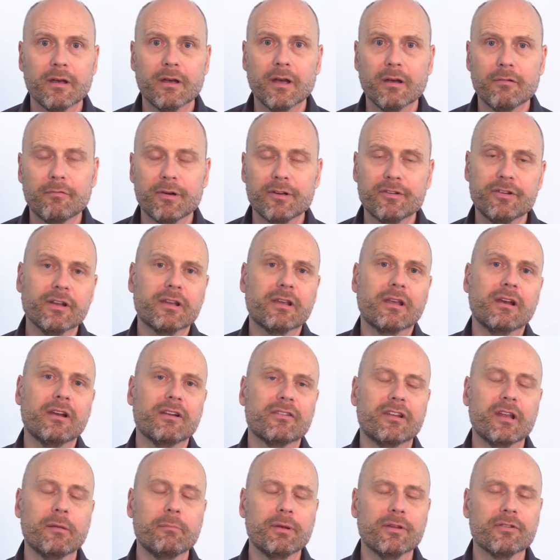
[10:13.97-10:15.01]
a
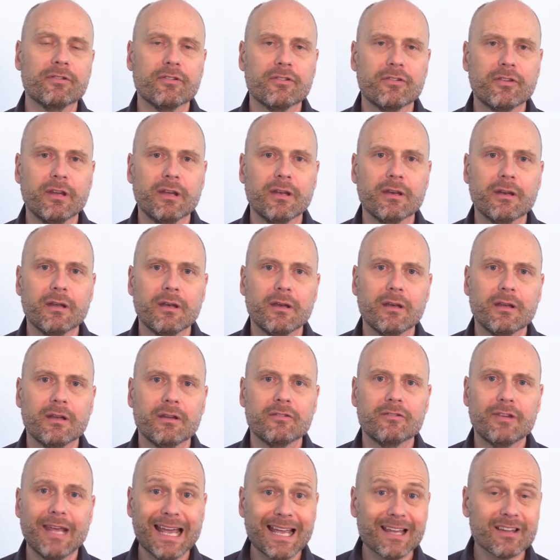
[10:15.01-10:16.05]
ridiculously Byzantine
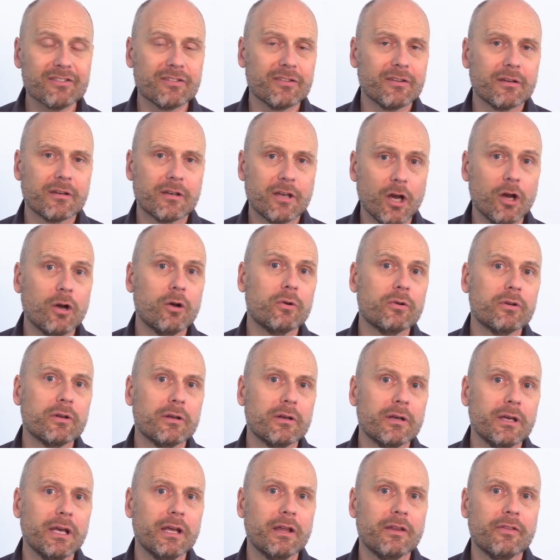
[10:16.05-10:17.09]
tax code
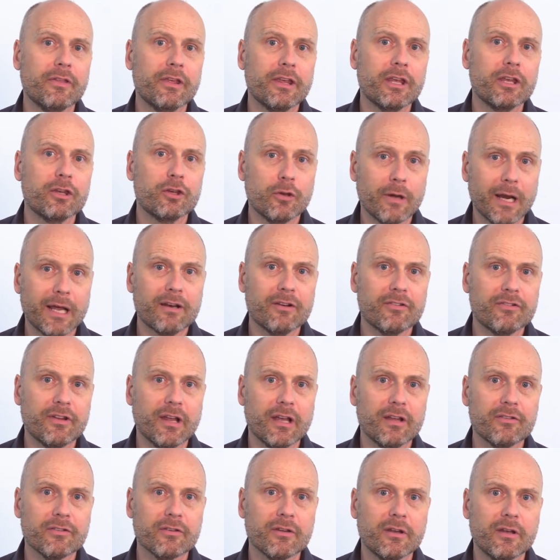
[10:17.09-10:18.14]
in the United
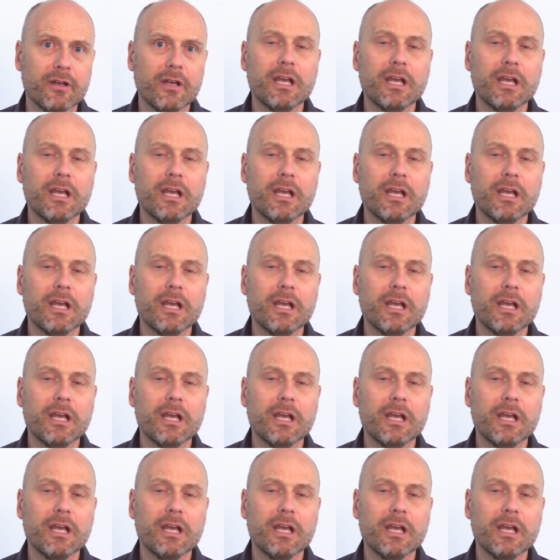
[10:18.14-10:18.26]
States.